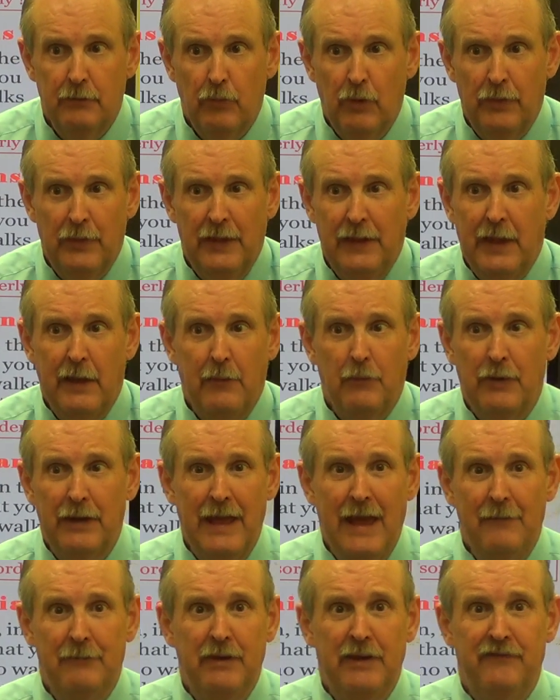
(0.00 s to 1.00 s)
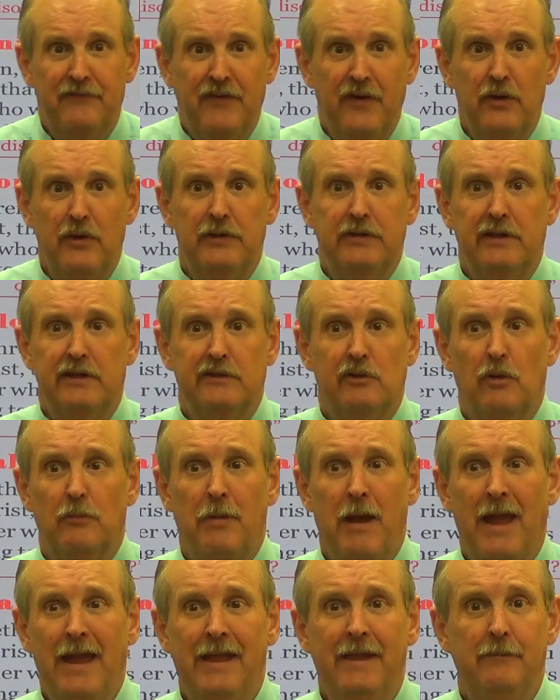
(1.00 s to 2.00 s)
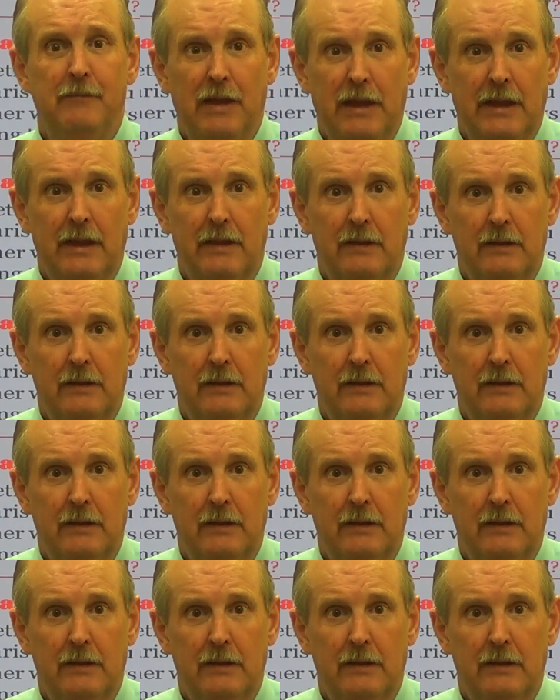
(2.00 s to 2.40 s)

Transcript: Well, then they wouldn't have any fear of disobeying me.